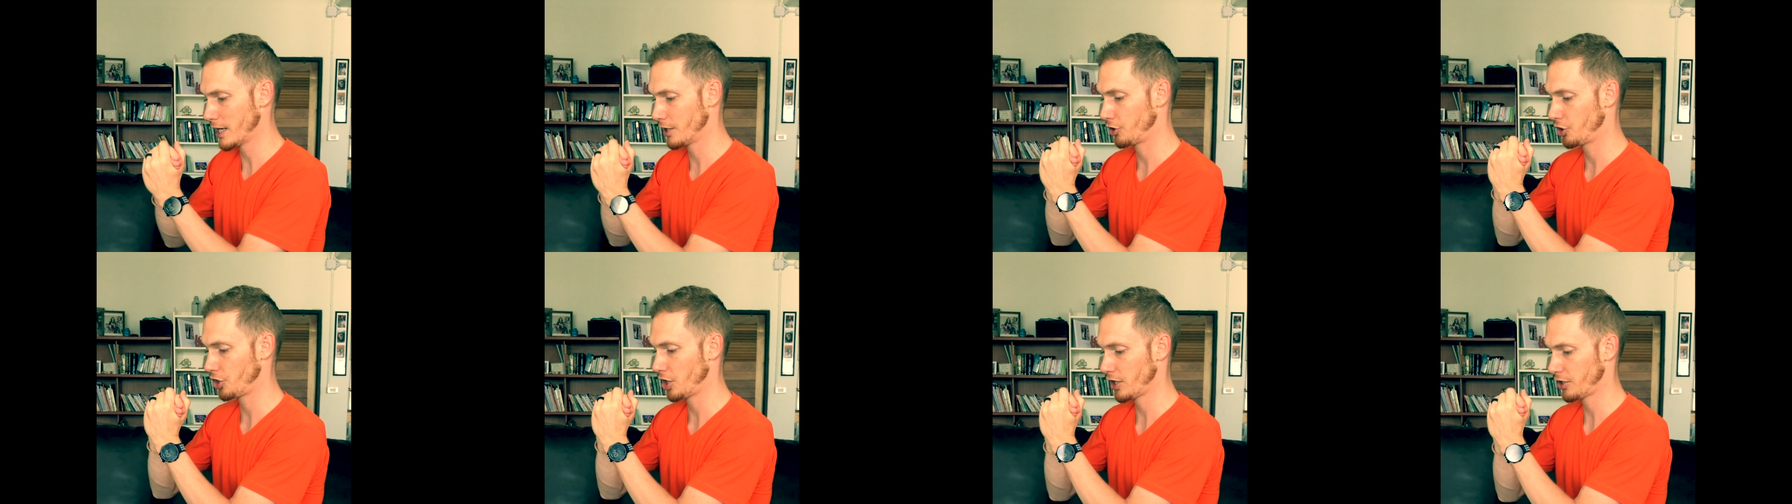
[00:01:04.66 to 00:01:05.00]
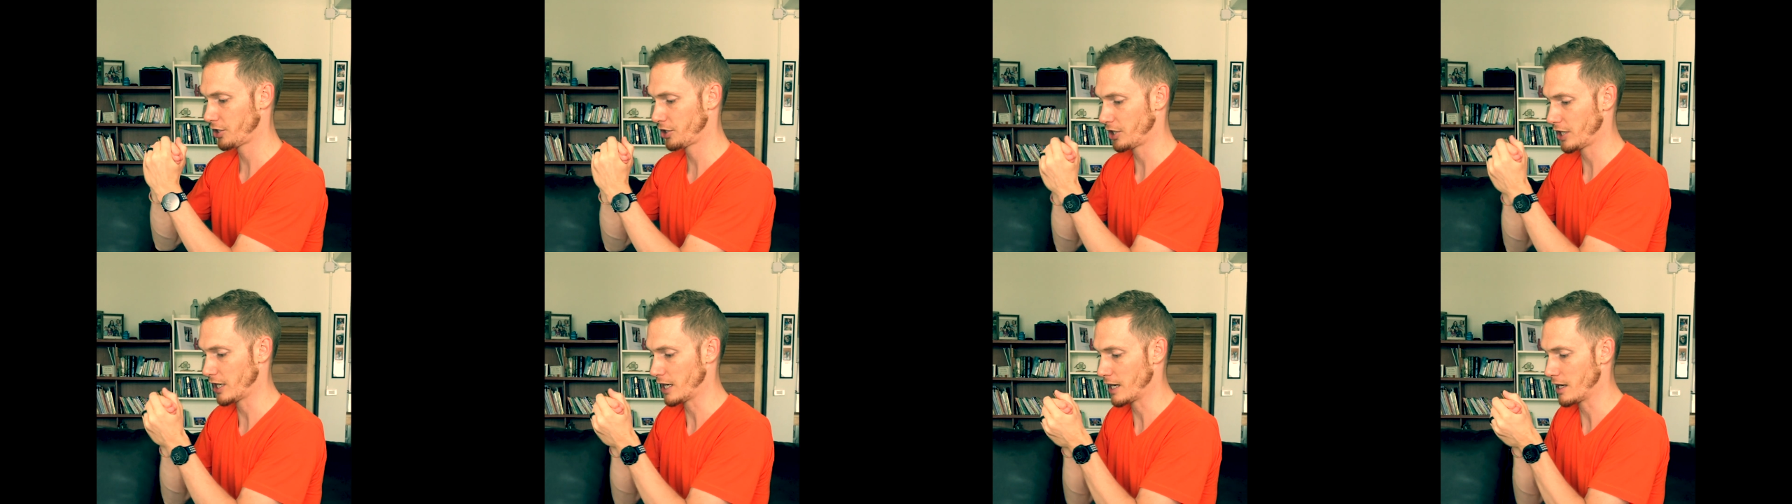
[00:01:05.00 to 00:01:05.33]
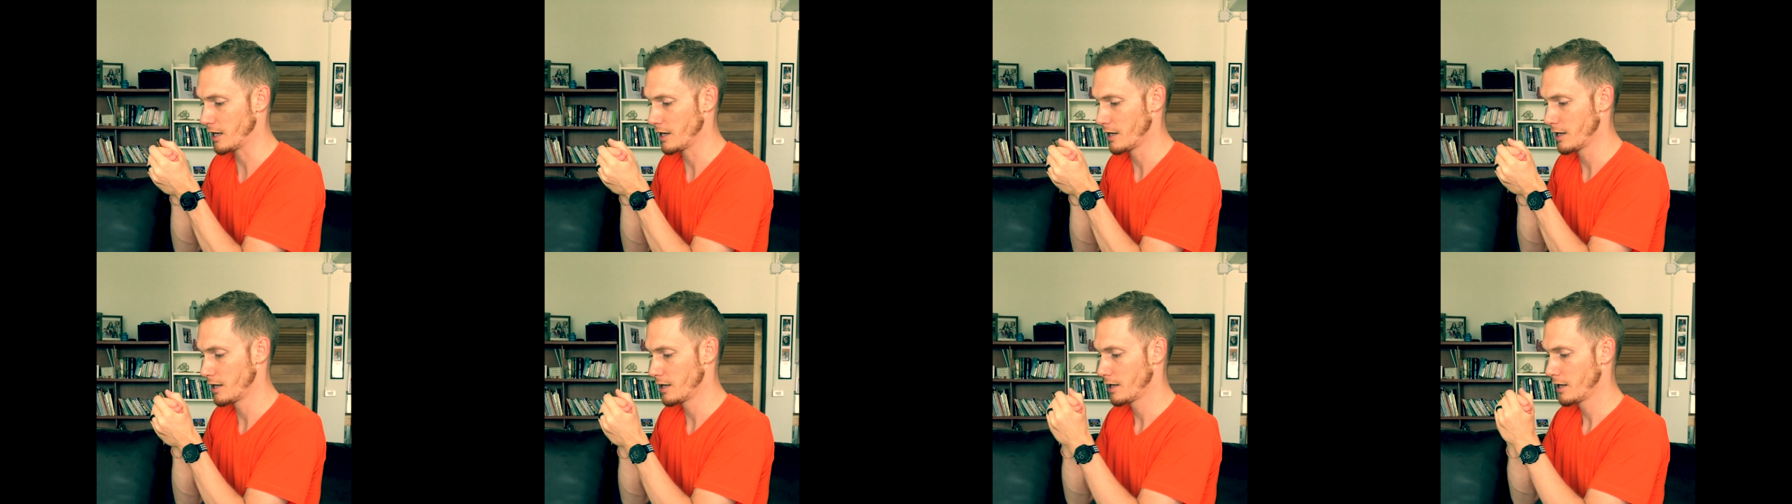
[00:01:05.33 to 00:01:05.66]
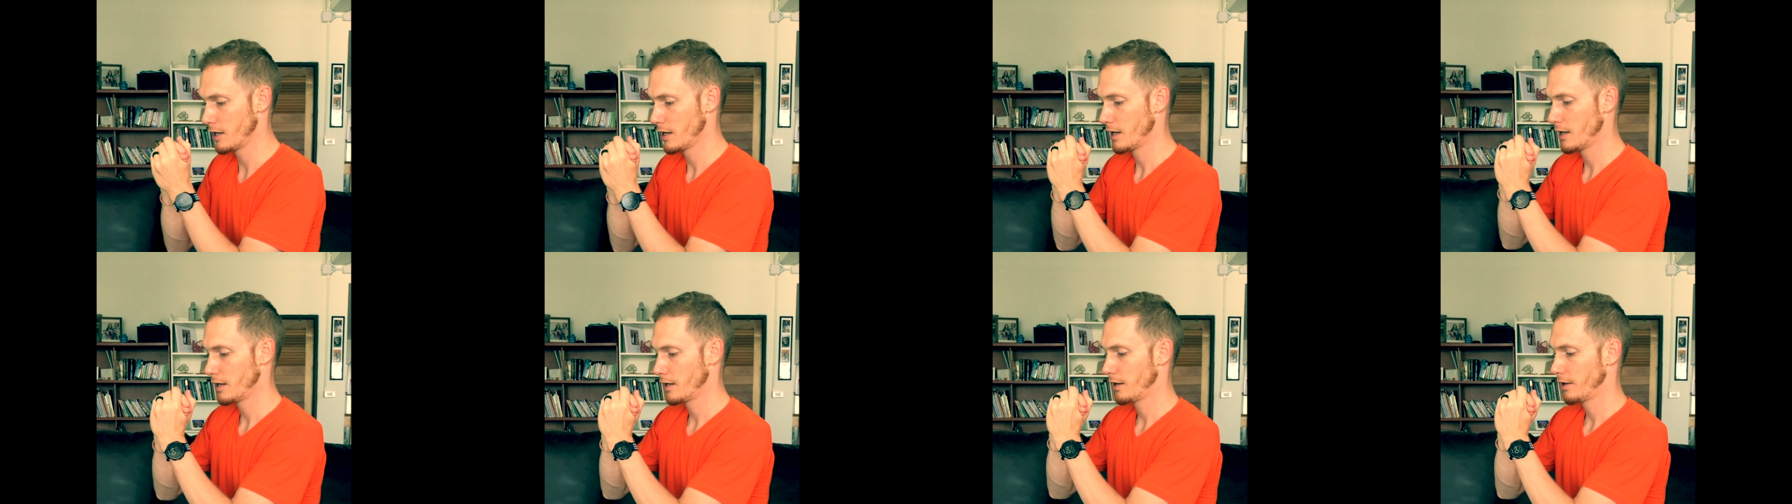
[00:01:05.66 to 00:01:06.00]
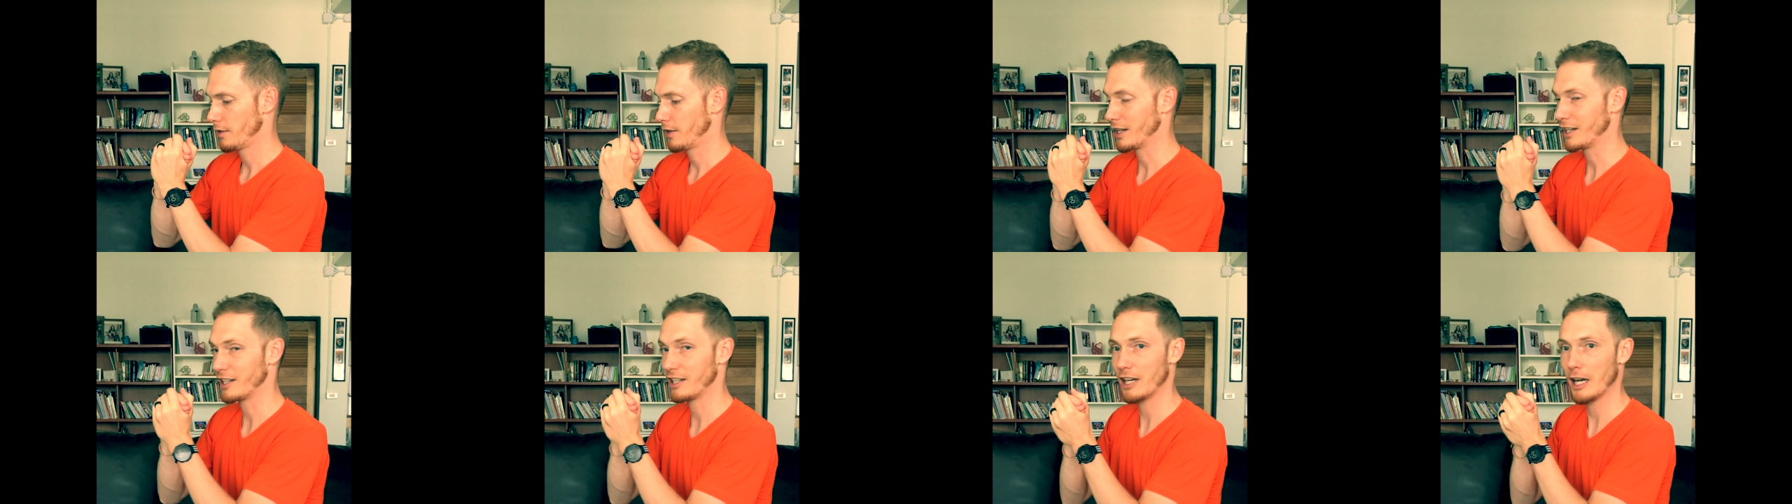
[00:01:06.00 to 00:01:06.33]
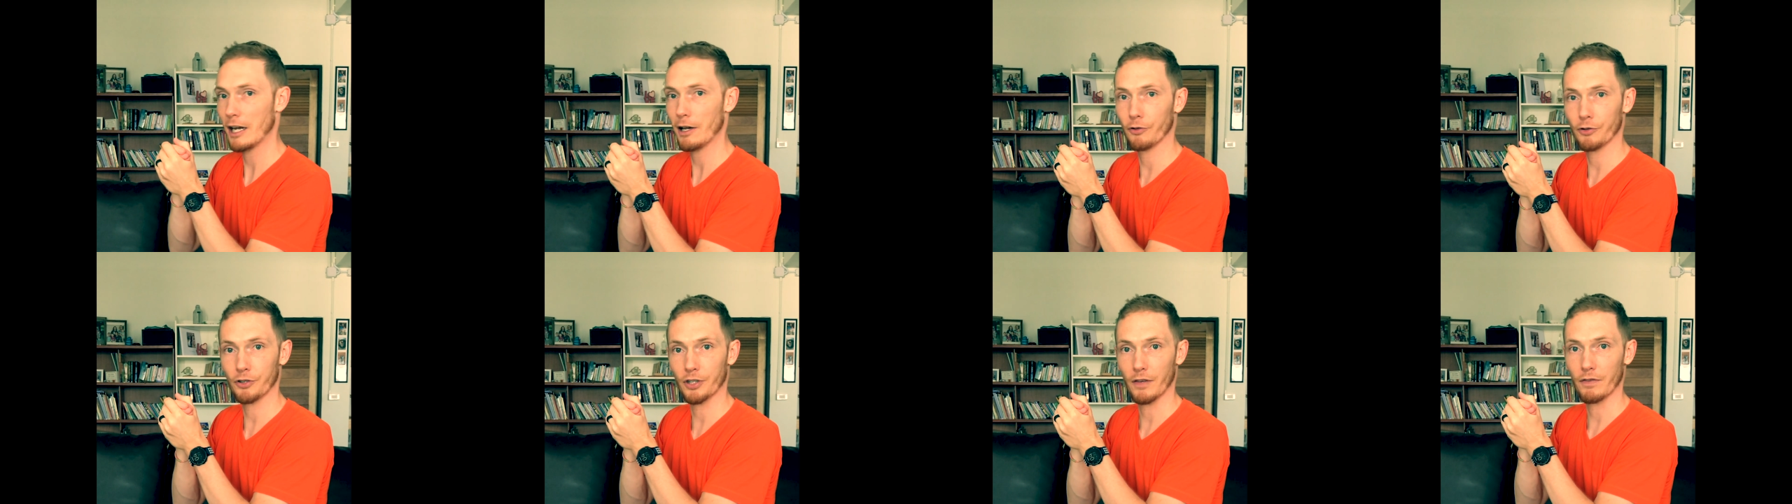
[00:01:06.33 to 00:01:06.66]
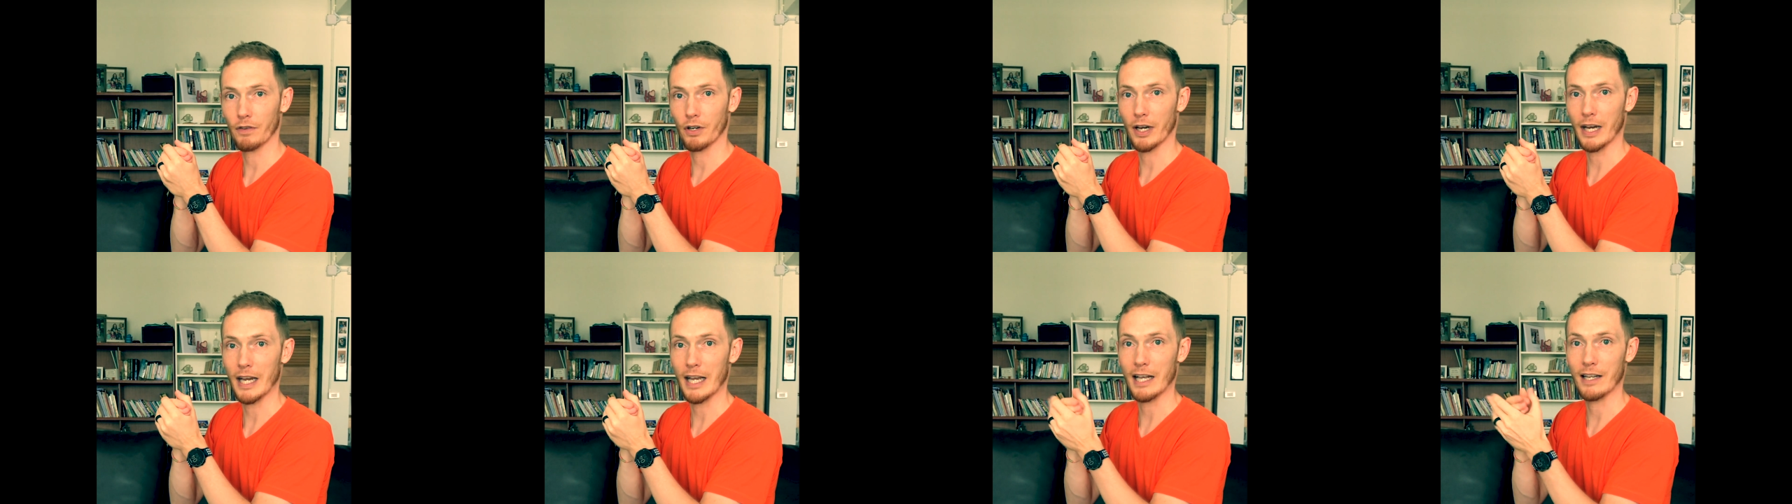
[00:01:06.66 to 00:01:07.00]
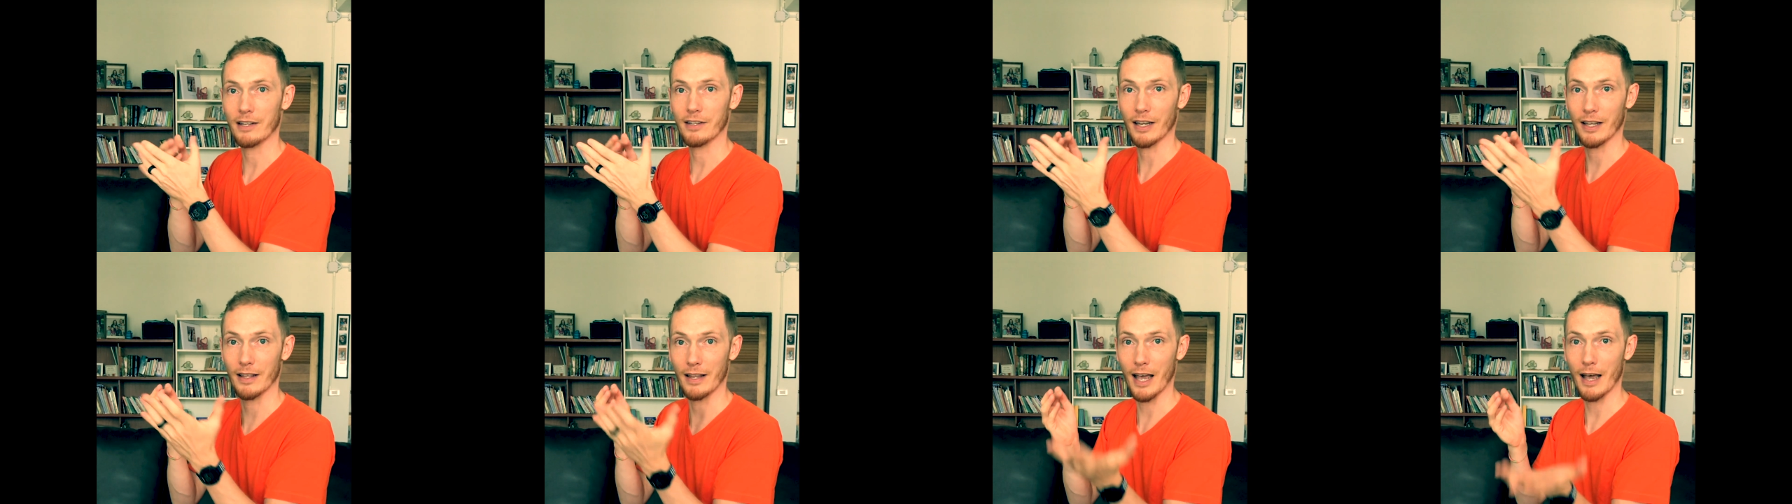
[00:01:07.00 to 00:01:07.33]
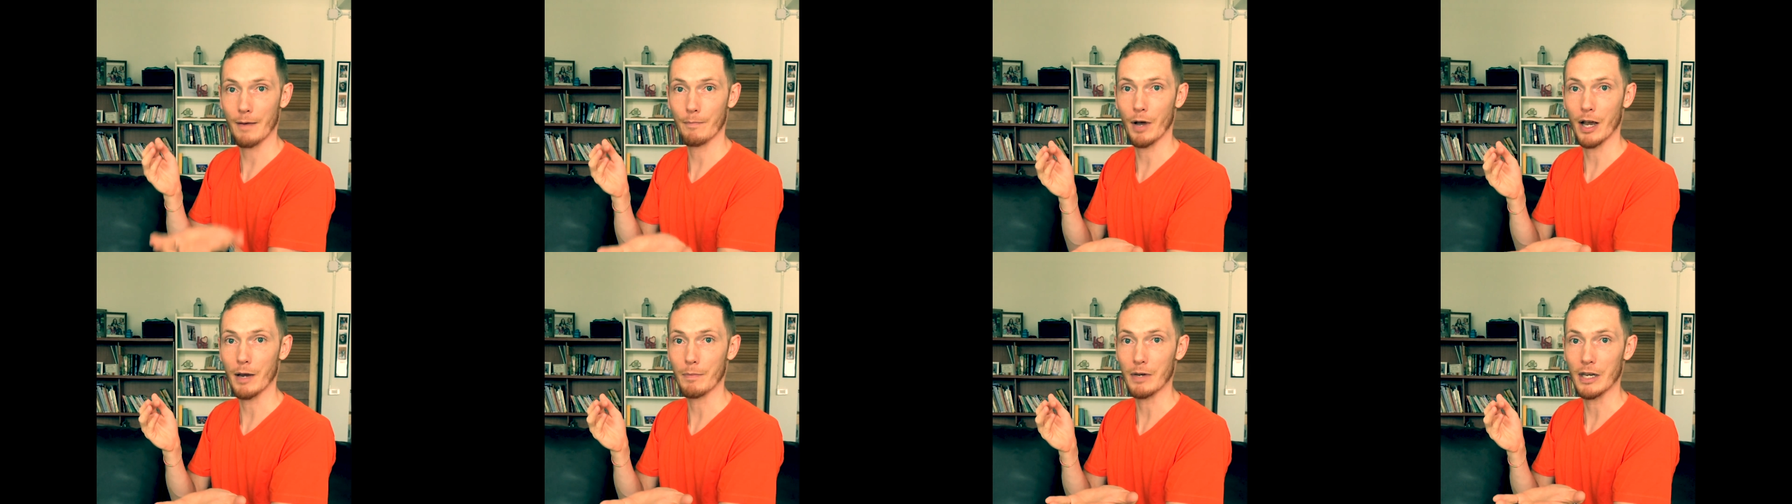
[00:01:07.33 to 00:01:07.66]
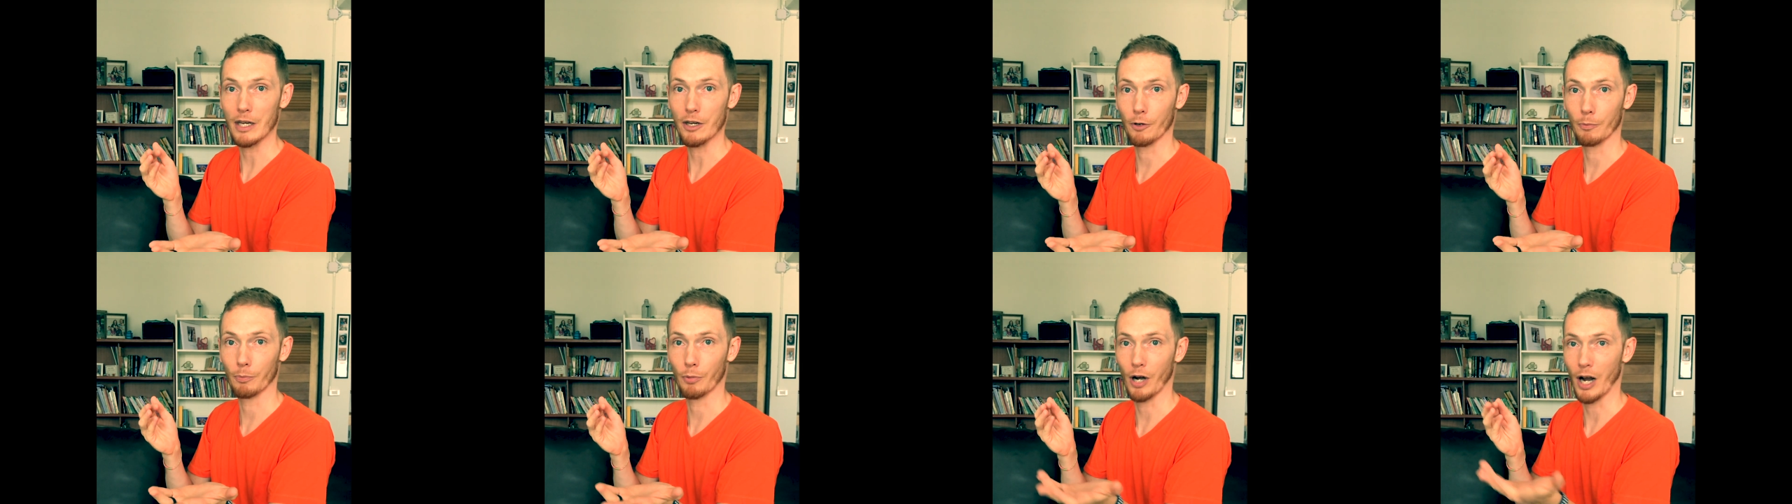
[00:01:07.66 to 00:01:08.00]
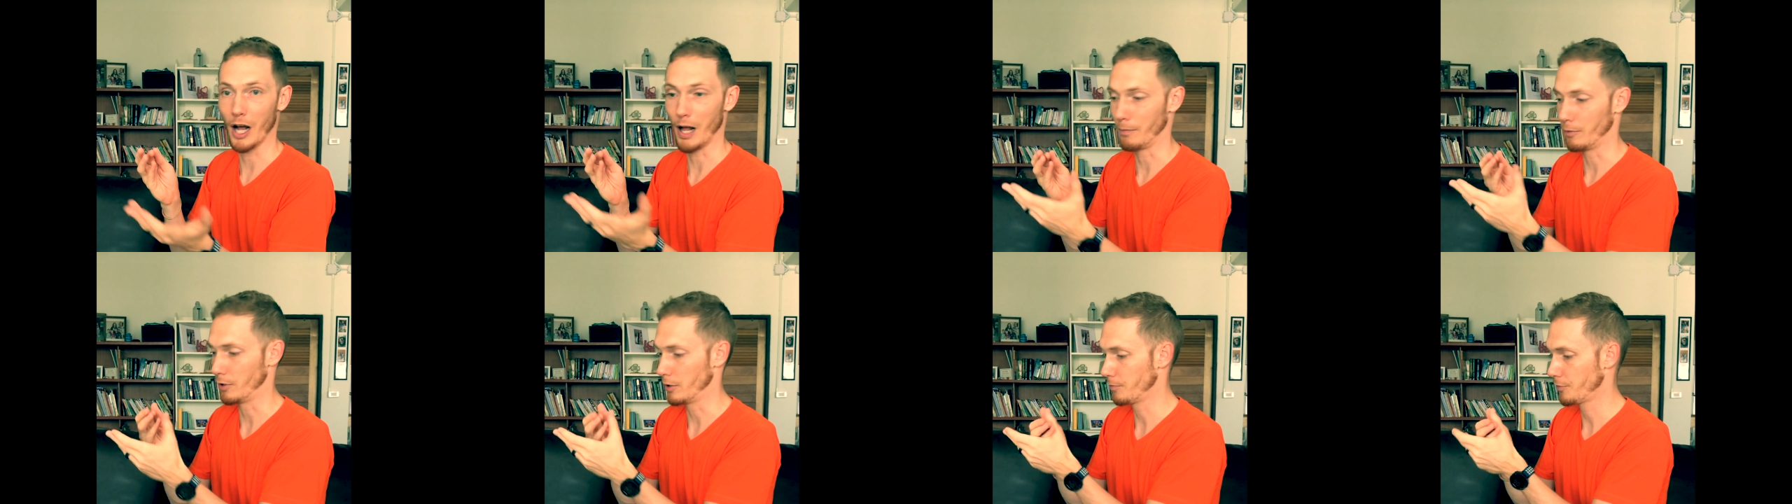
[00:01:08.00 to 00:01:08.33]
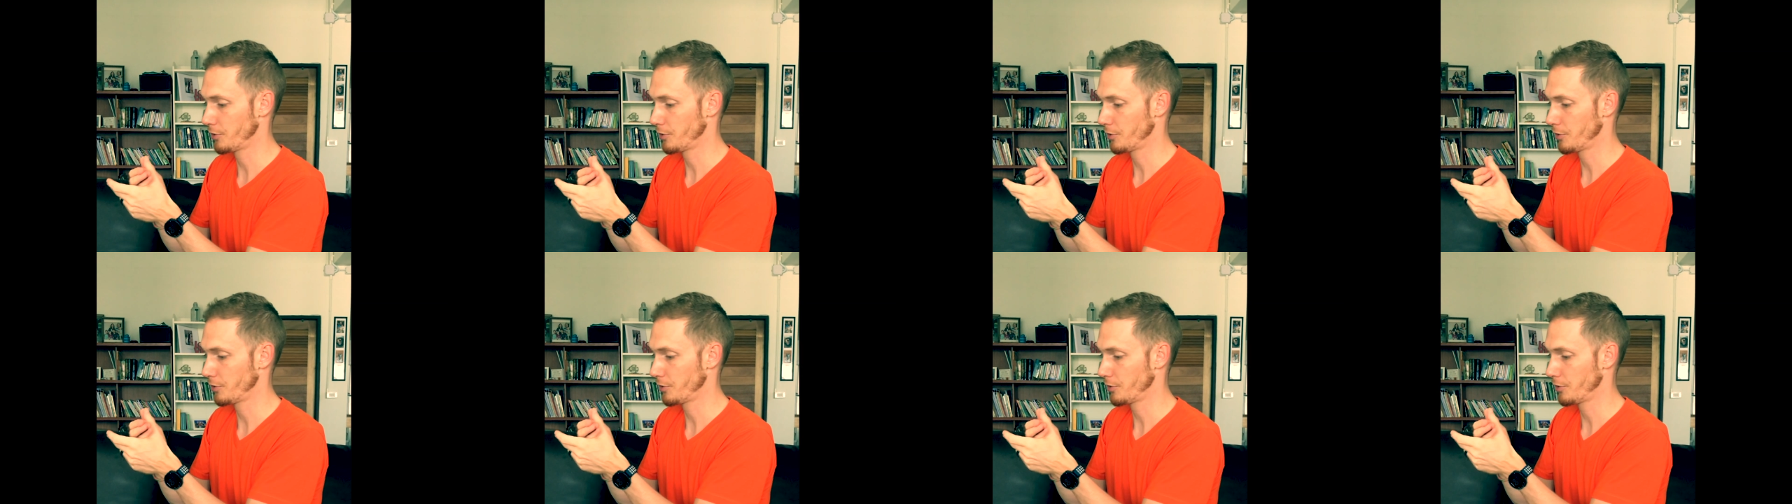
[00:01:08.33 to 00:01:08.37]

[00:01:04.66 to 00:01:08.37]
adjusting the tilt of your hands, and that might be your problem.